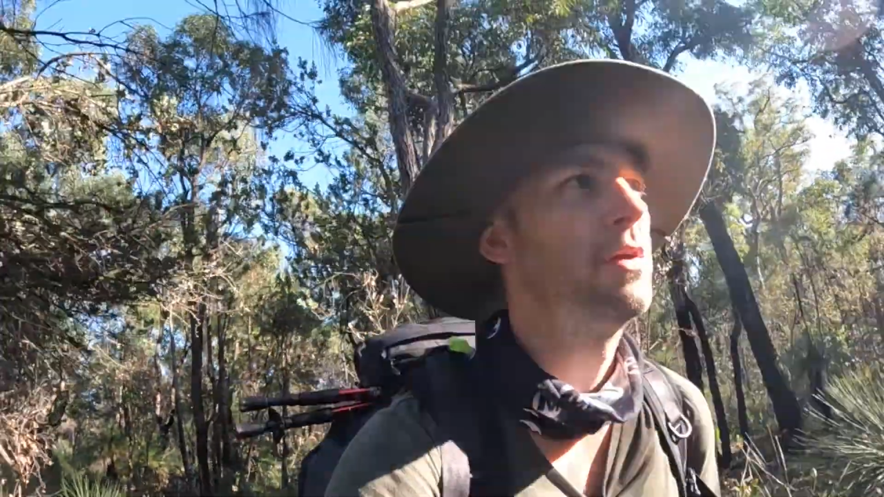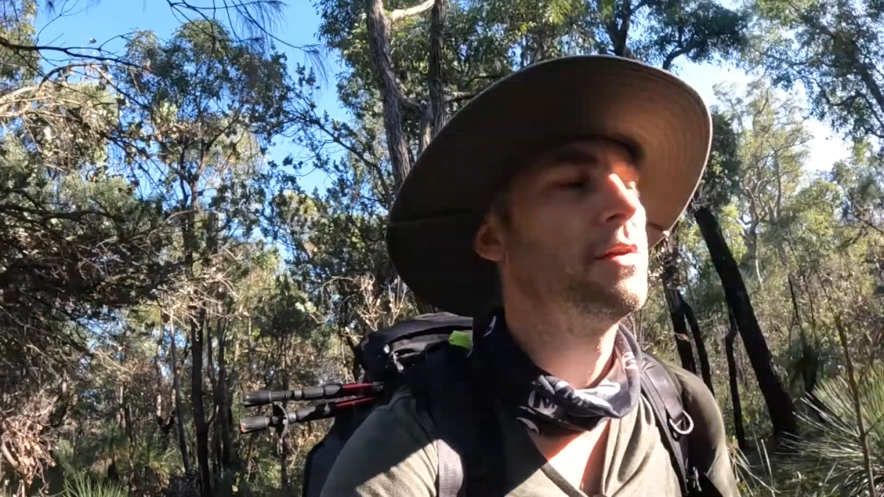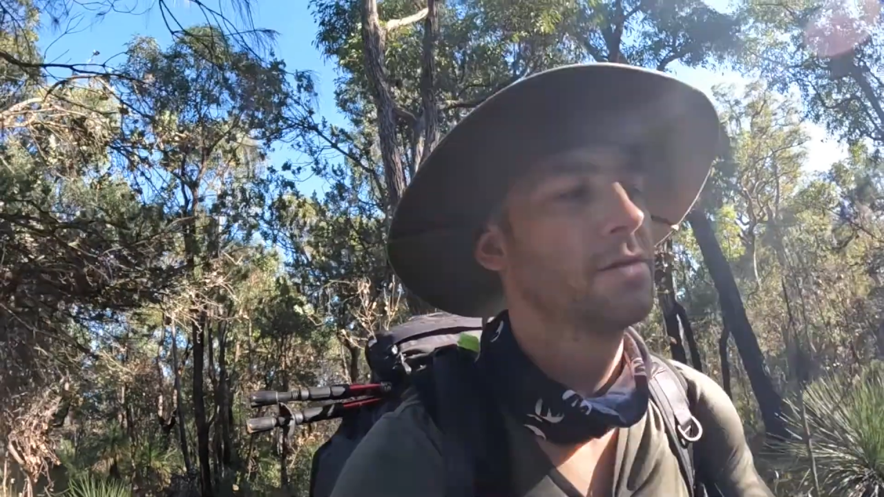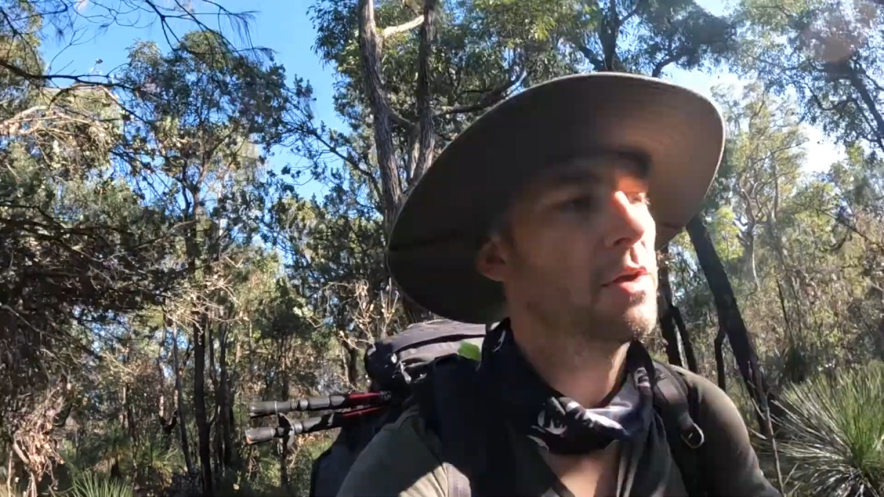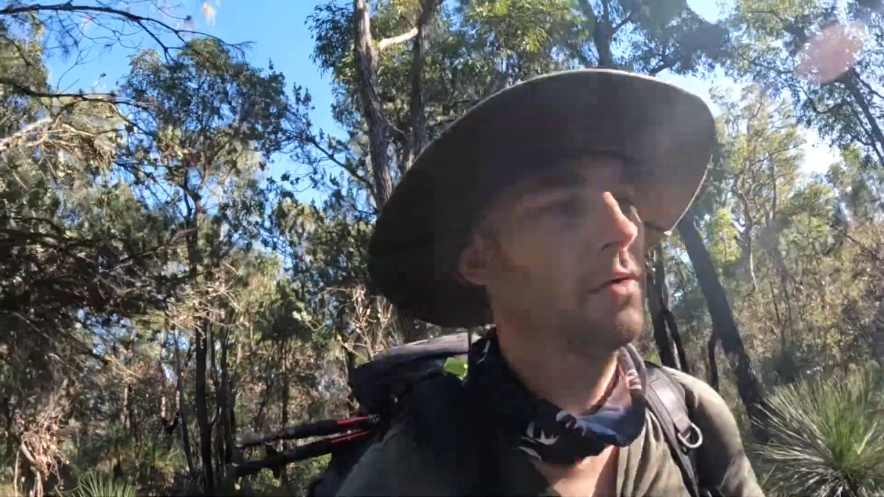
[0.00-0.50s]

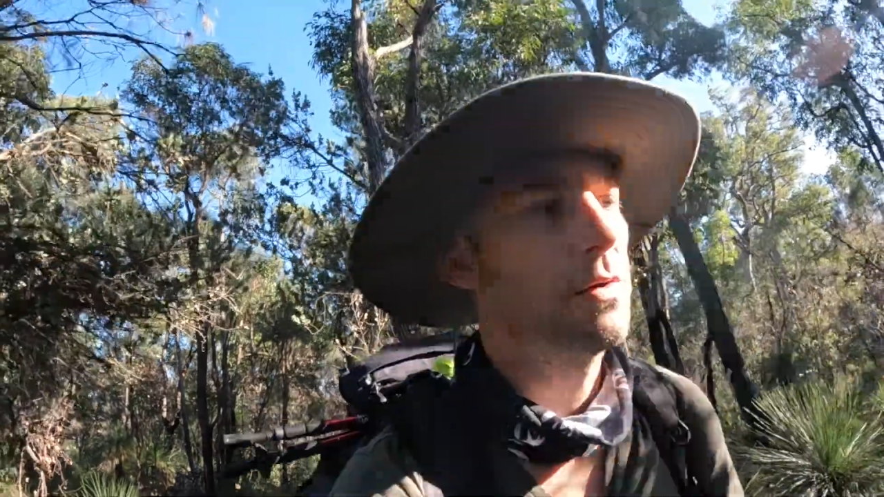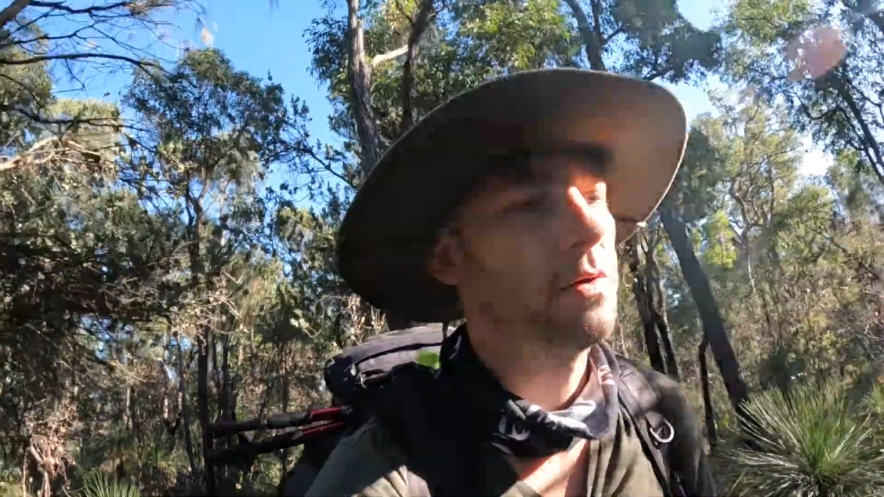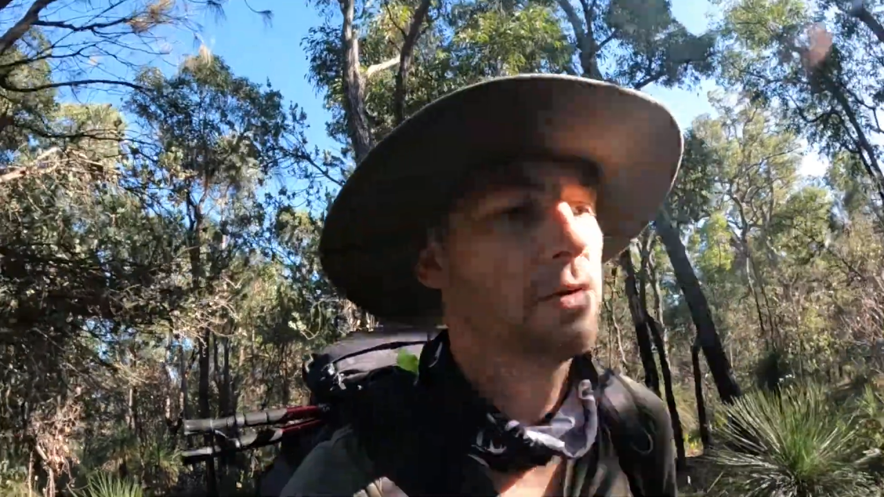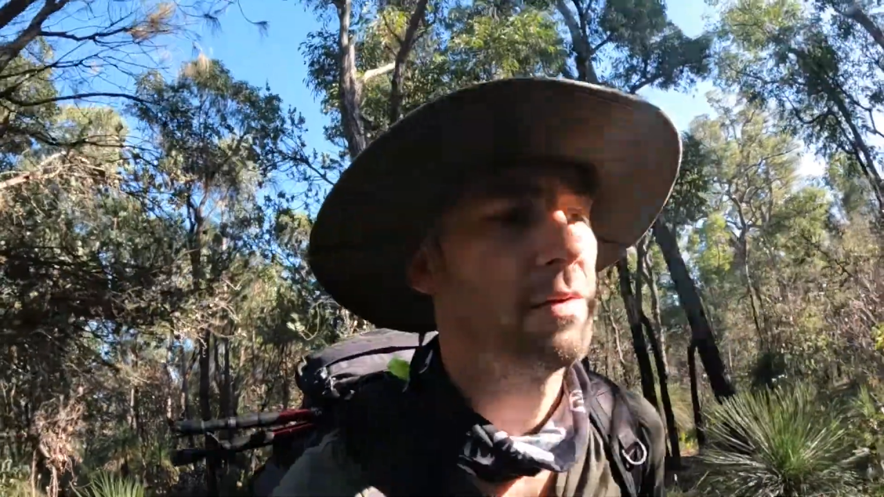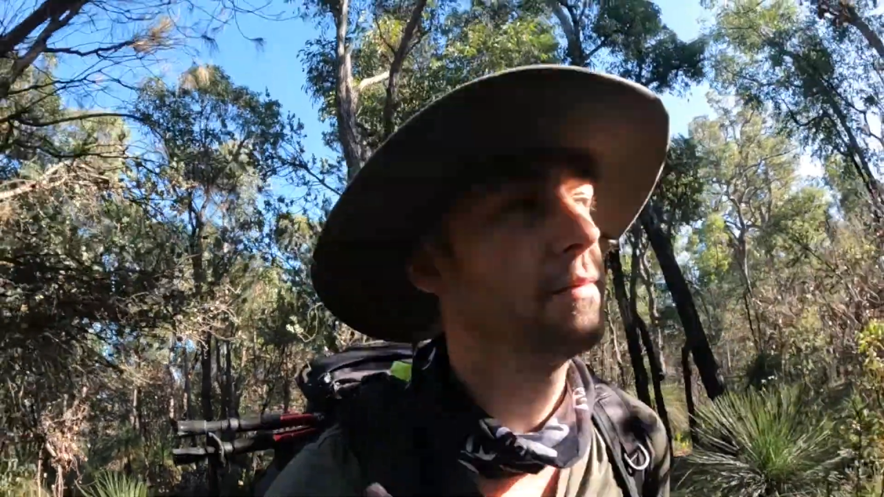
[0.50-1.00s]
so
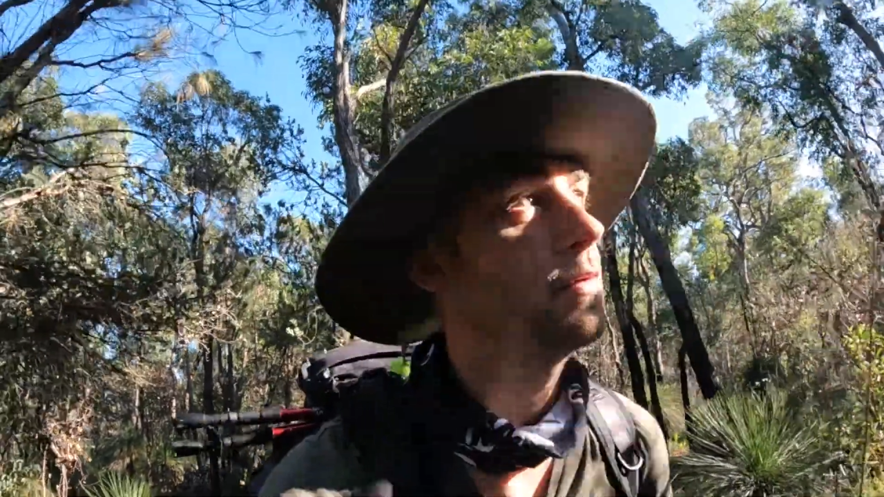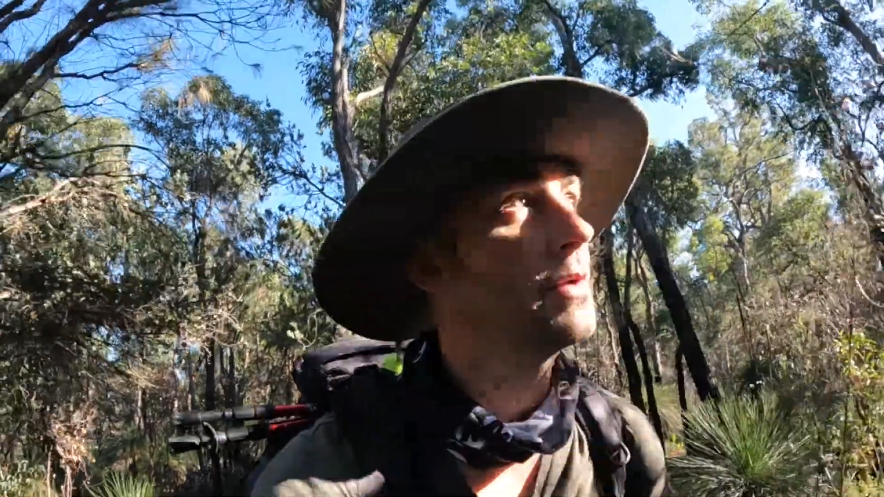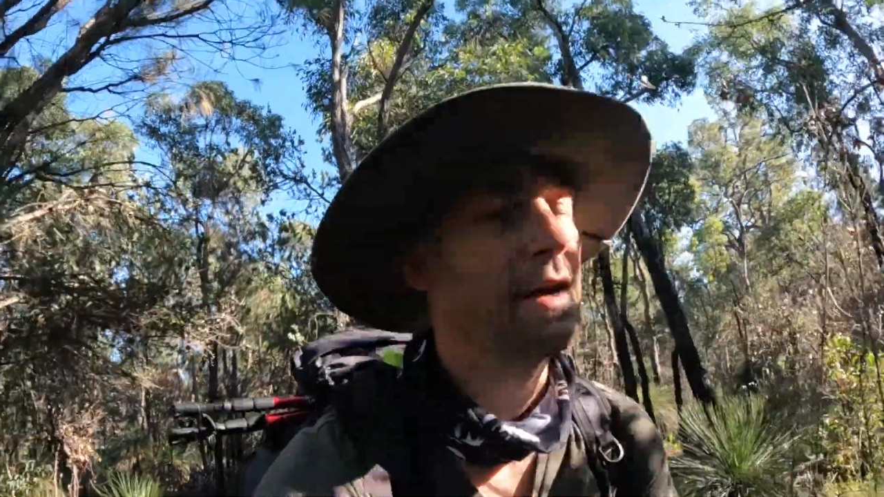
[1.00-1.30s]
I'm not